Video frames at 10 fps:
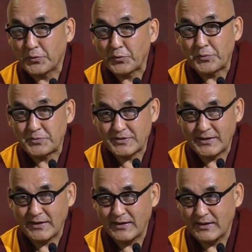Guru
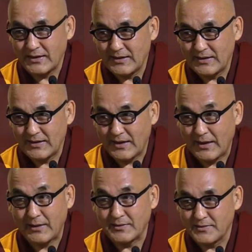Rinpoche
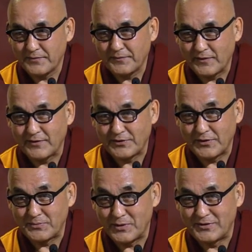had
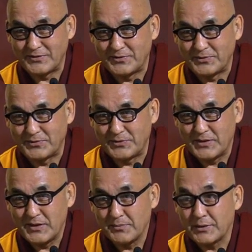father, mother, you know.
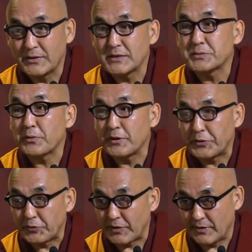But that's very
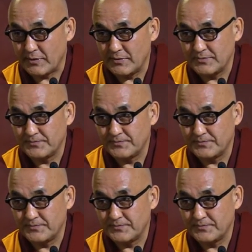rare.